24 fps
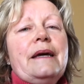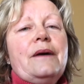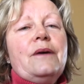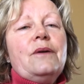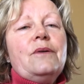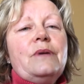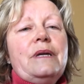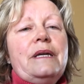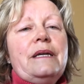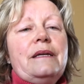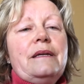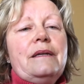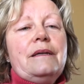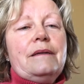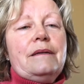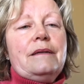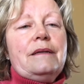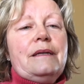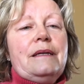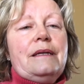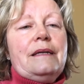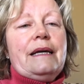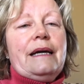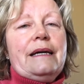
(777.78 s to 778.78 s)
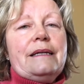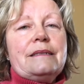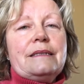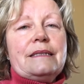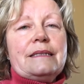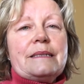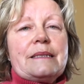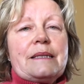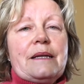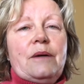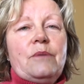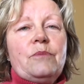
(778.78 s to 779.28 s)
he had
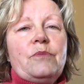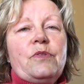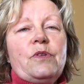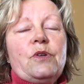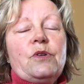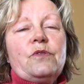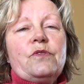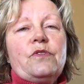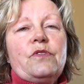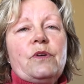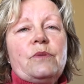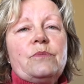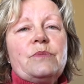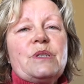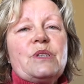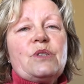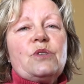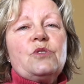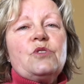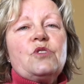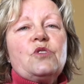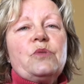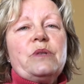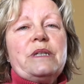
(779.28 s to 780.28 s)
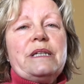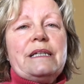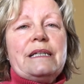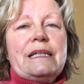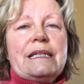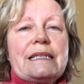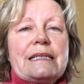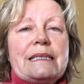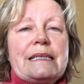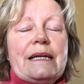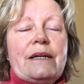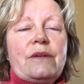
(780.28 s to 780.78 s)
discomfort from surgery and
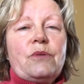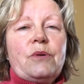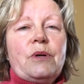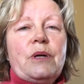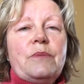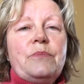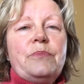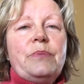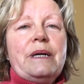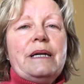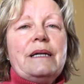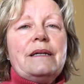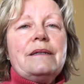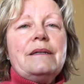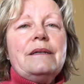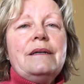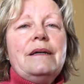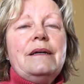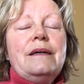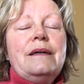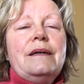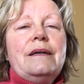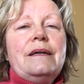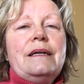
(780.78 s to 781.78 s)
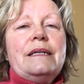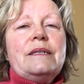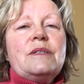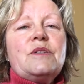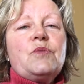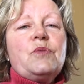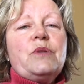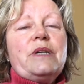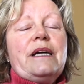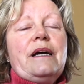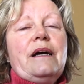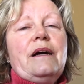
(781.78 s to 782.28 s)
etc., but his
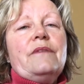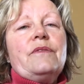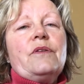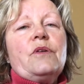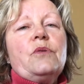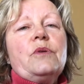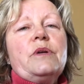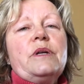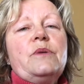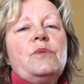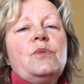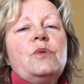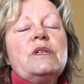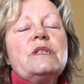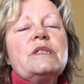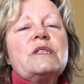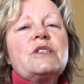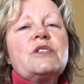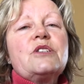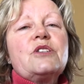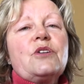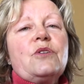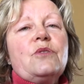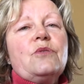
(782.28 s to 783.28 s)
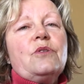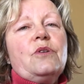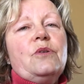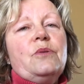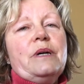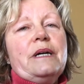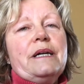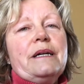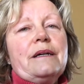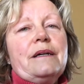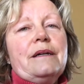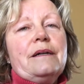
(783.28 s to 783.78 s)
recovery was so
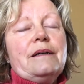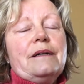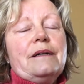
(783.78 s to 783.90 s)
quick.